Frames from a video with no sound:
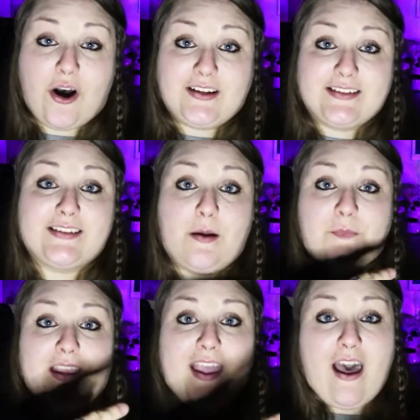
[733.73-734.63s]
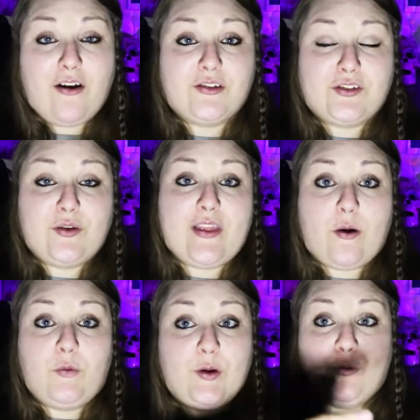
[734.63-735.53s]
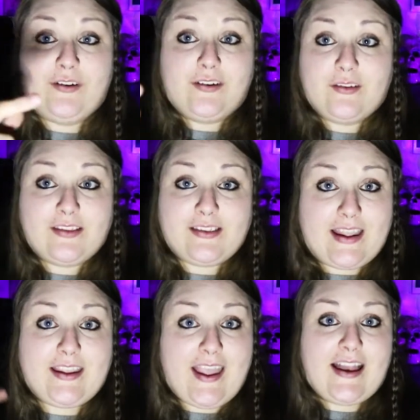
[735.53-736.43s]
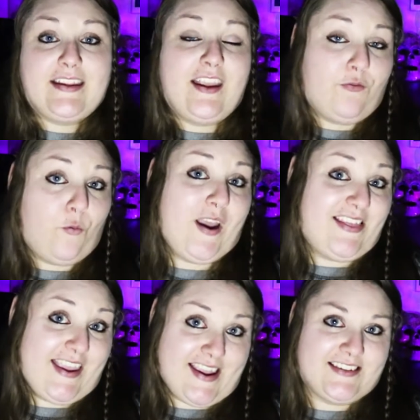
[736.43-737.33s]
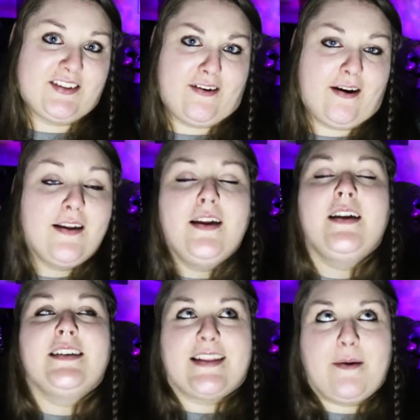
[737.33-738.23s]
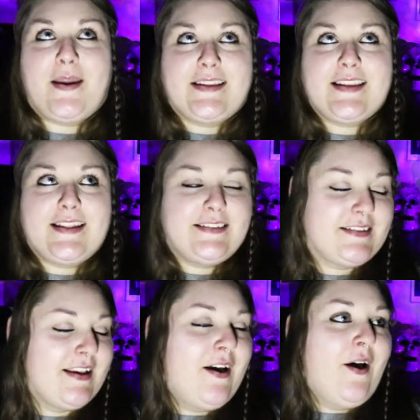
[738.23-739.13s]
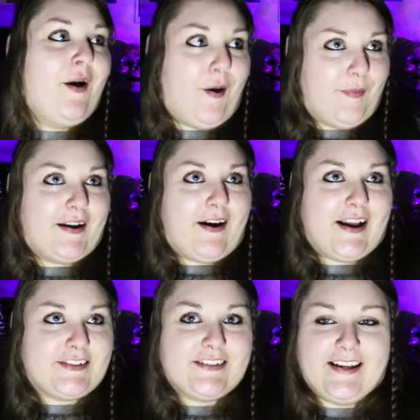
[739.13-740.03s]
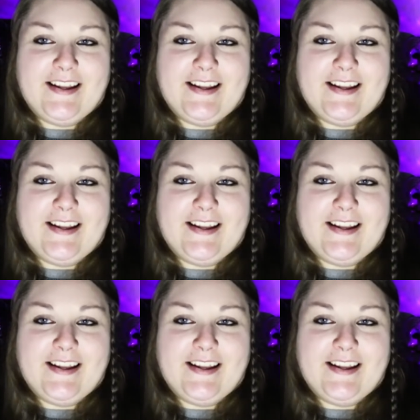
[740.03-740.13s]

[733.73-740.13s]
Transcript: onto something else so that we wouldn't think and give away the answer. Does that make sense? Oh my gosh.